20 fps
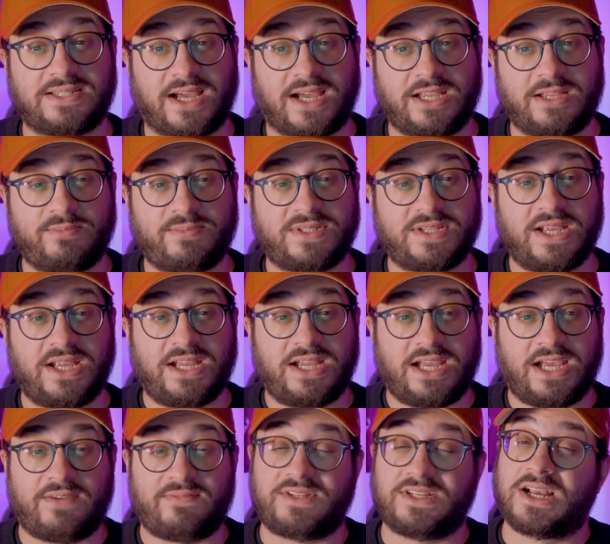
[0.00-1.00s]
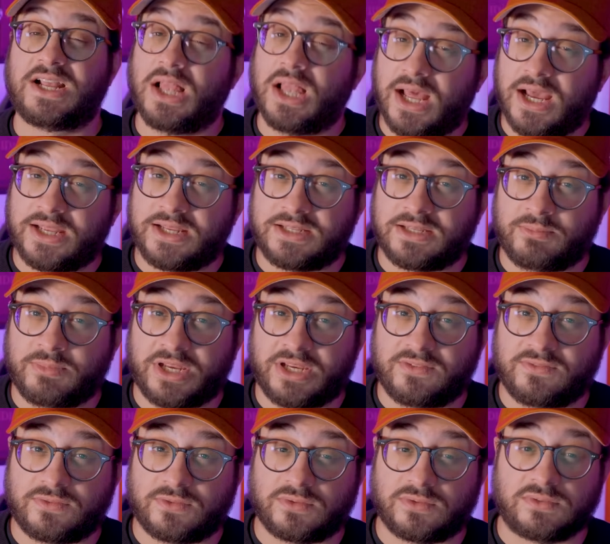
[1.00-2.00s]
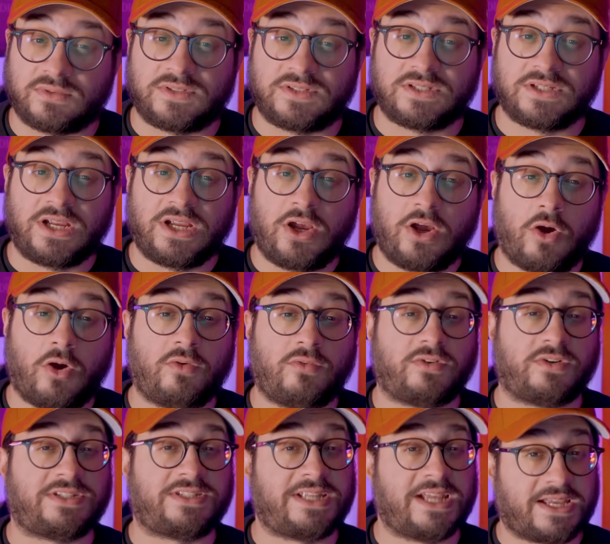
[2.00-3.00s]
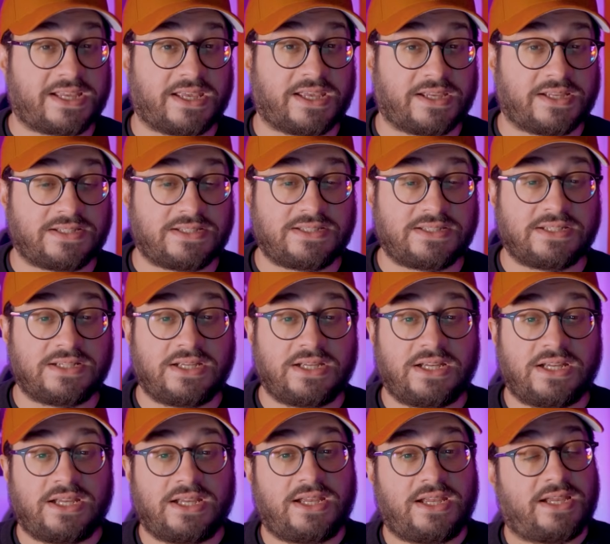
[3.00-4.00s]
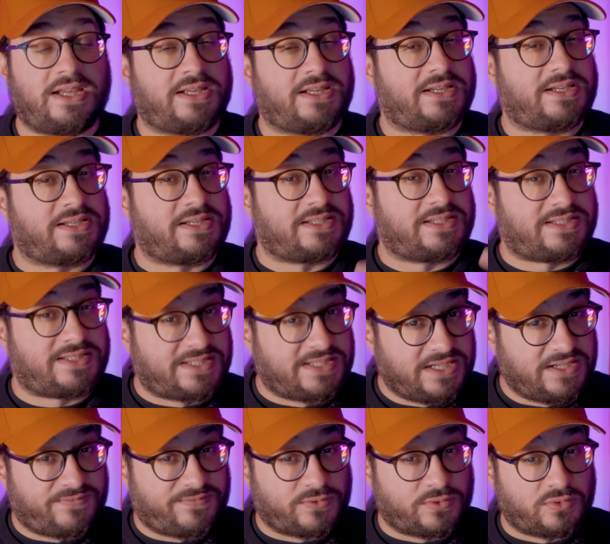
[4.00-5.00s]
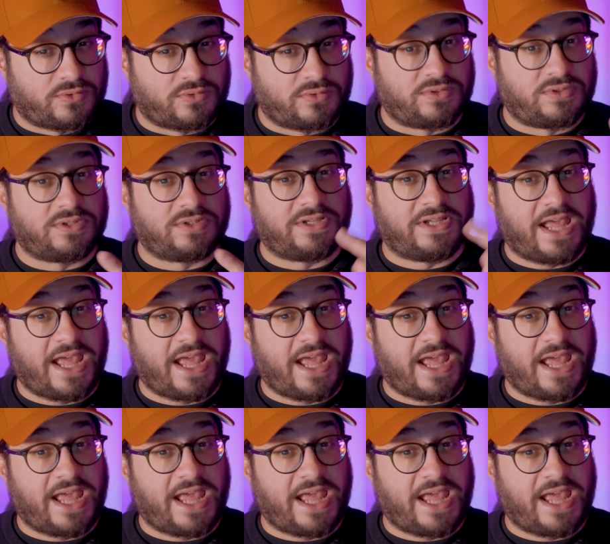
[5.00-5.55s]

types have declined in many foods over decades, seafood,